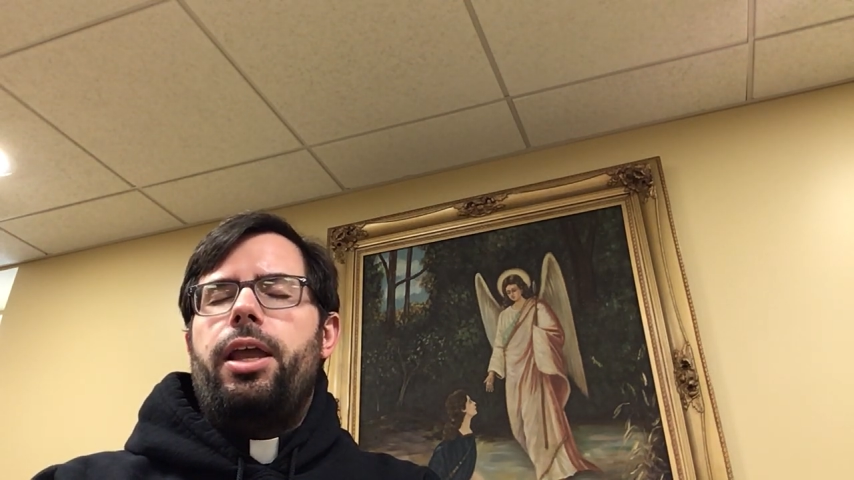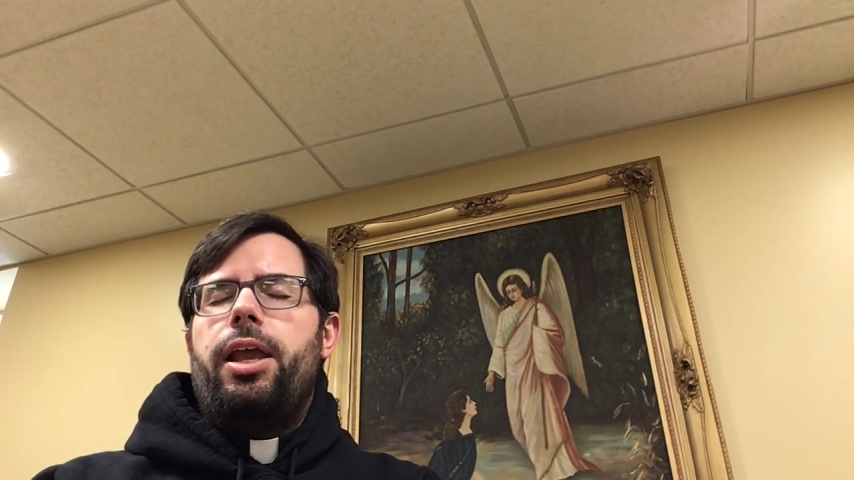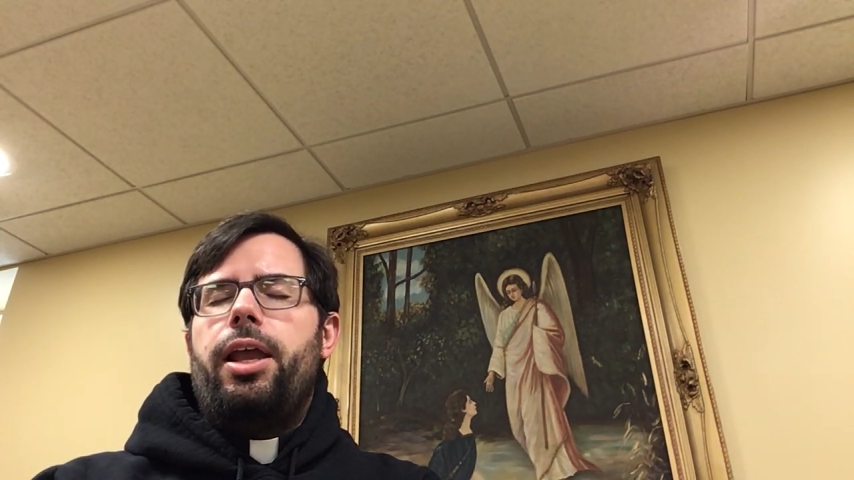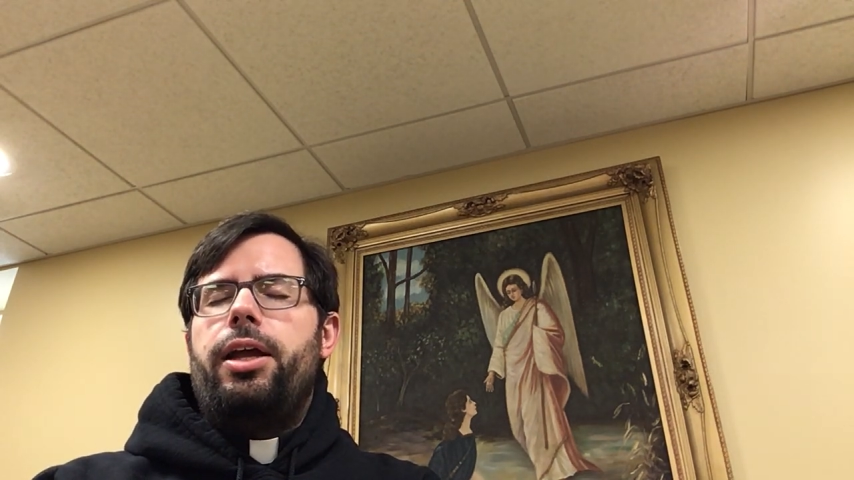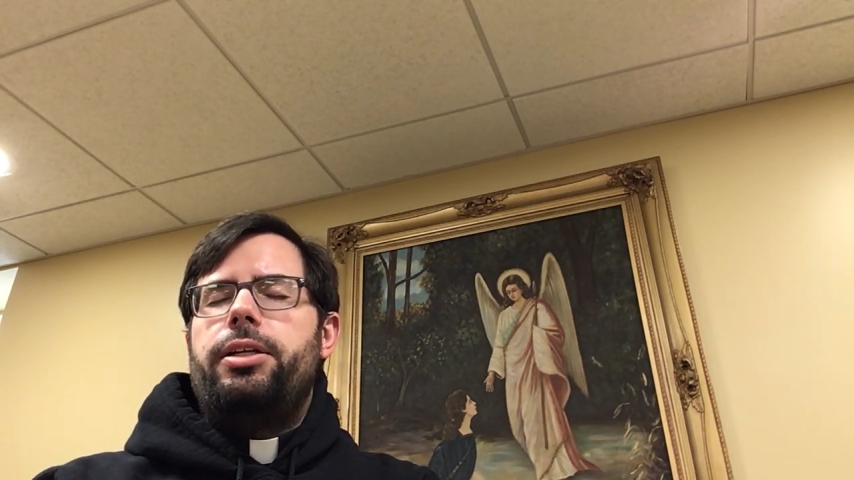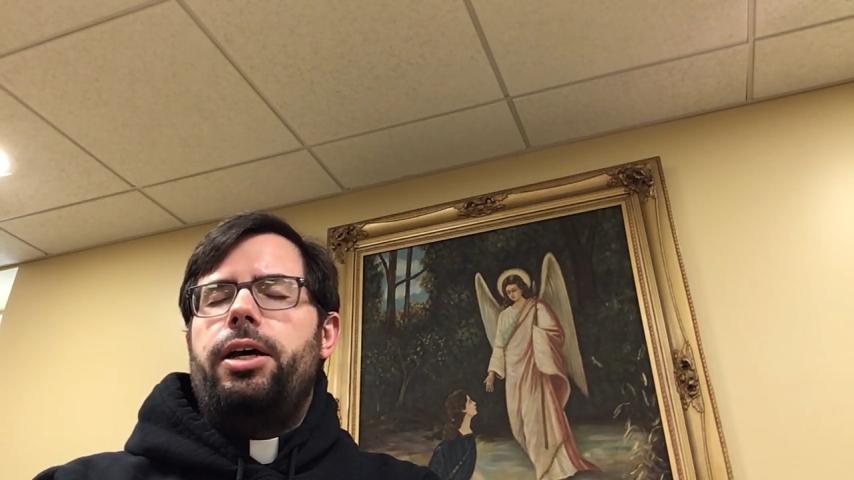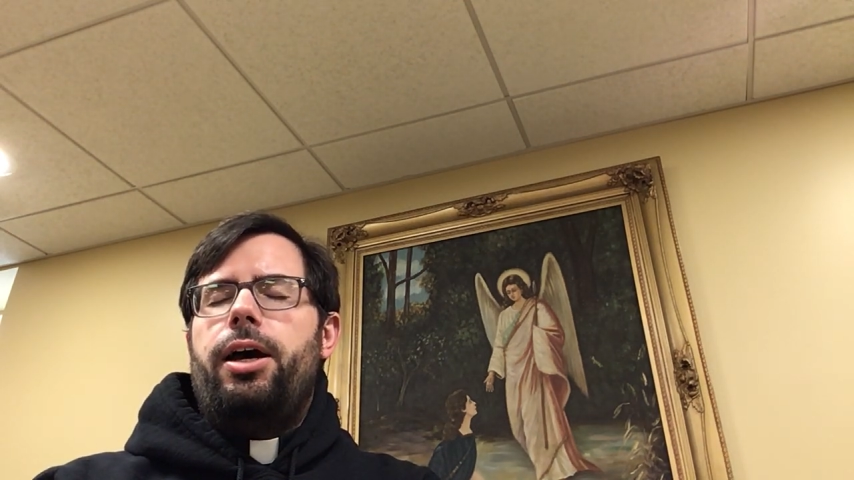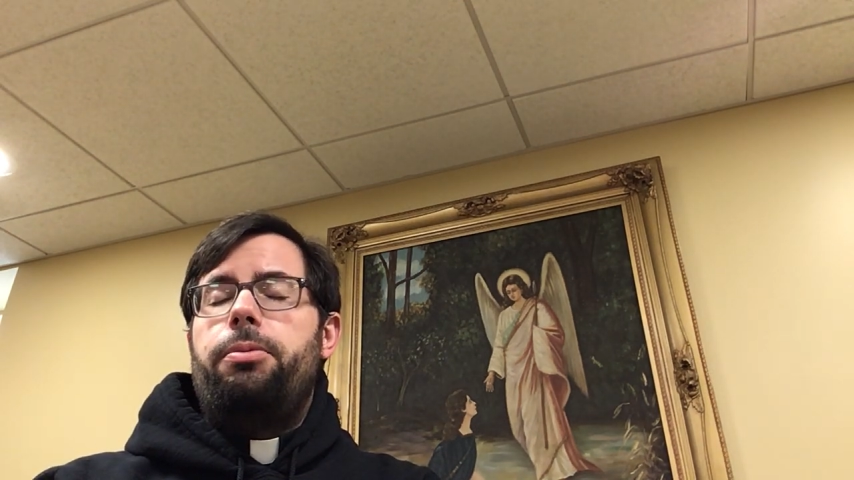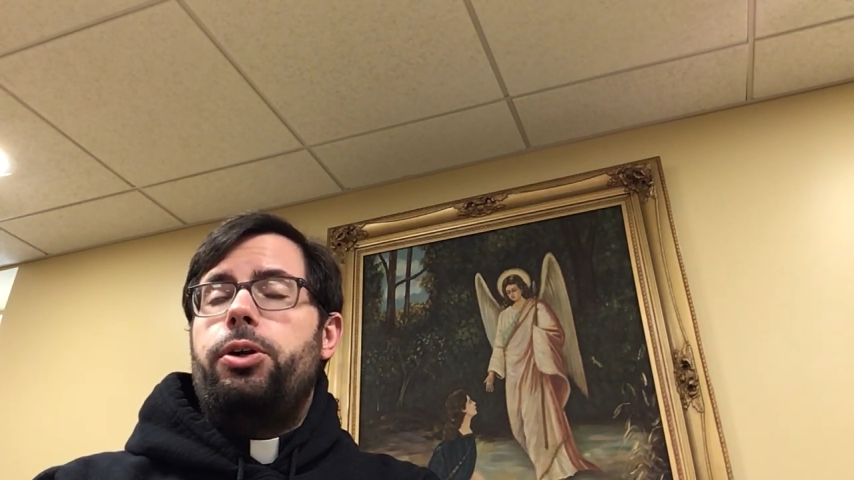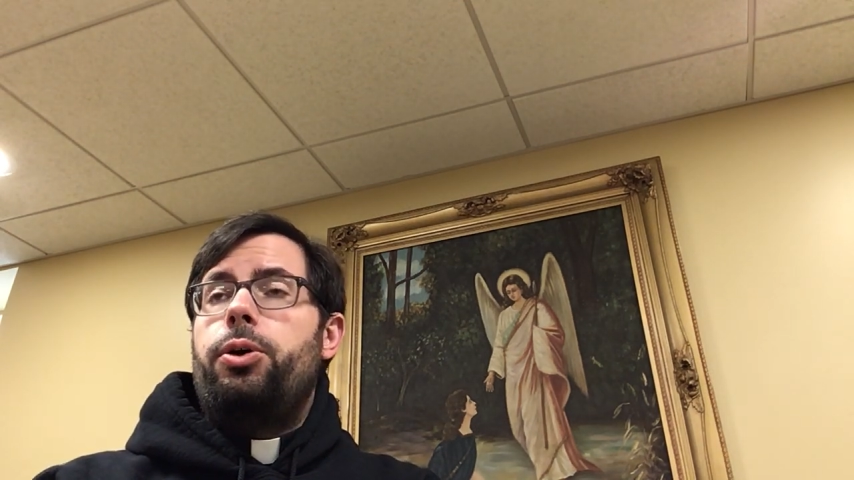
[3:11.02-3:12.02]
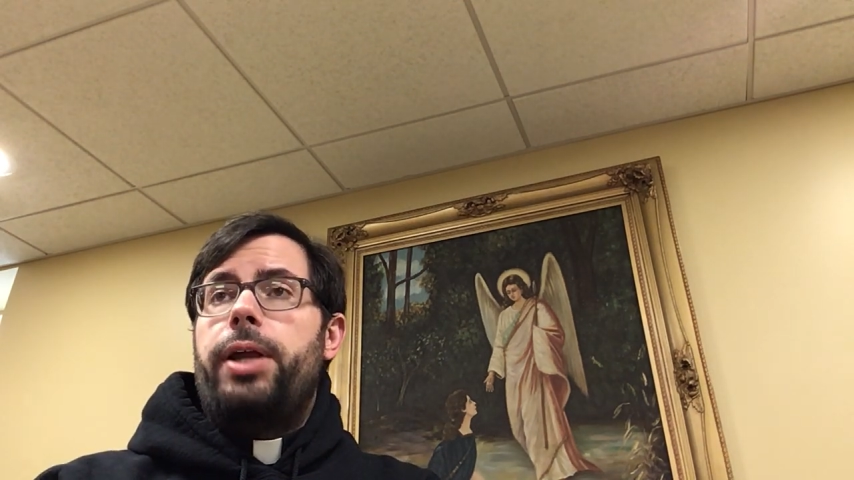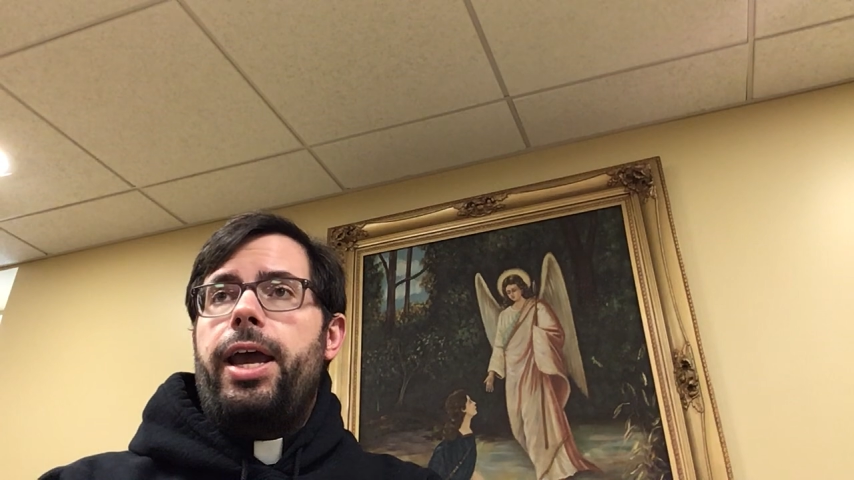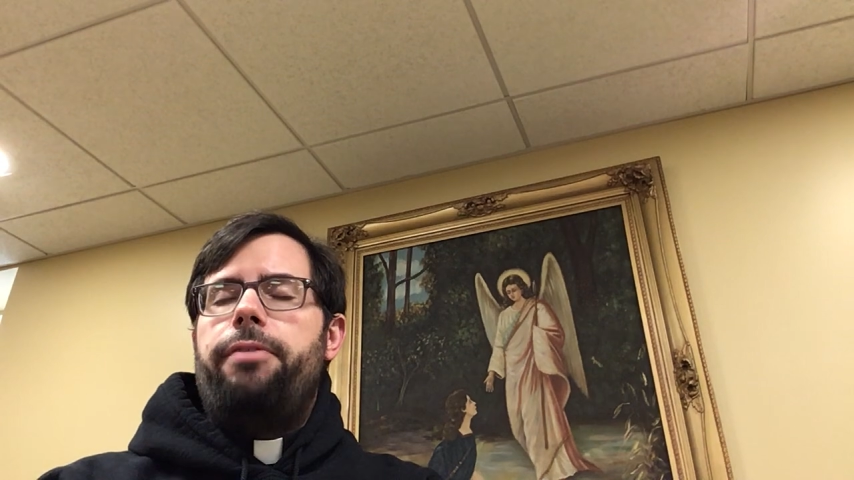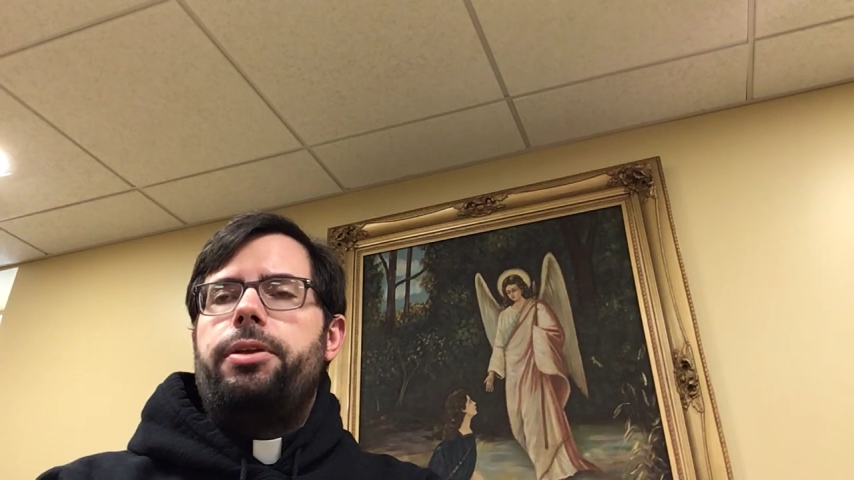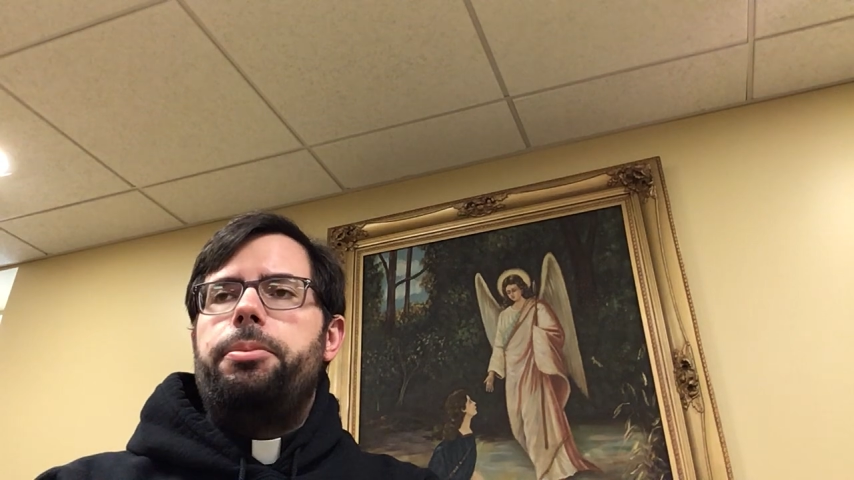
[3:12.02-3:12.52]
and we don't
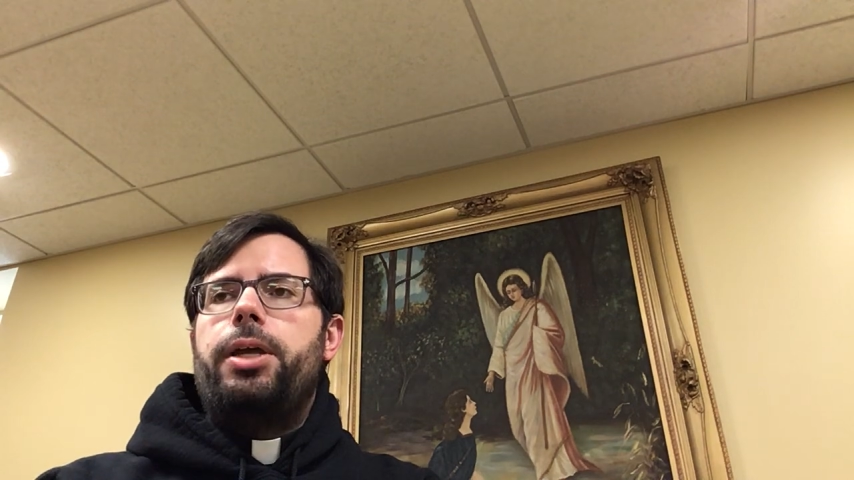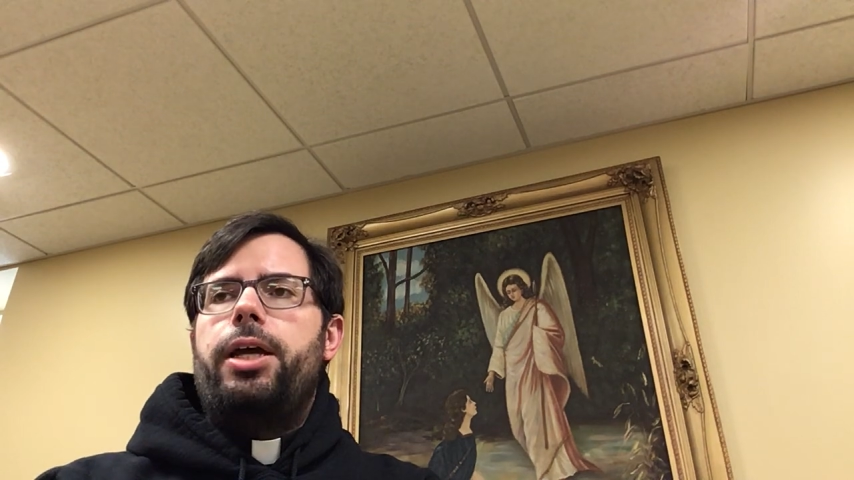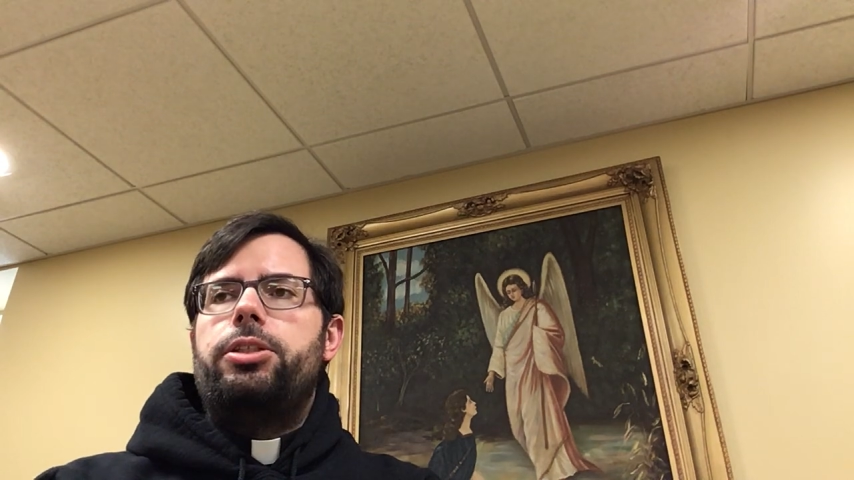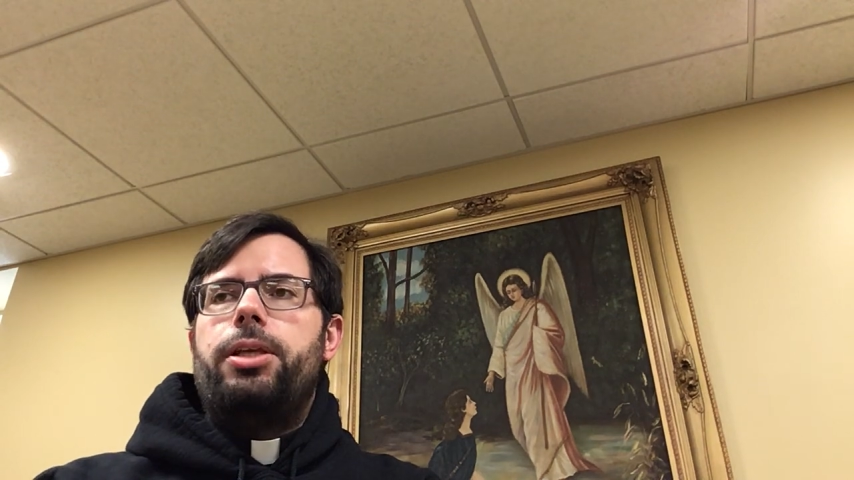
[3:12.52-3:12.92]
have them yet,